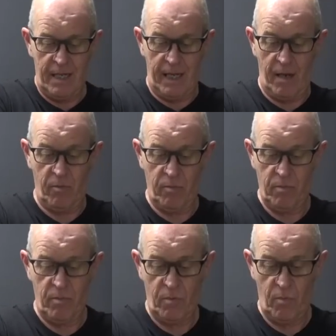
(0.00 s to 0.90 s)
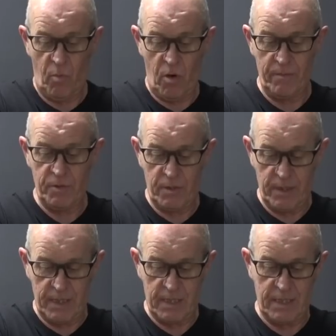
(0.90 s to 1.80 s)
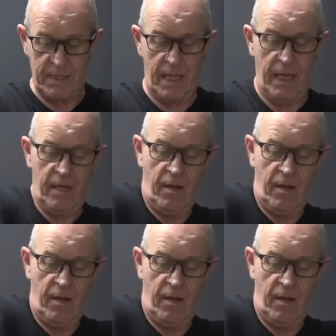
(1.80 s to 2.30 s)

Now what I'm doing this today,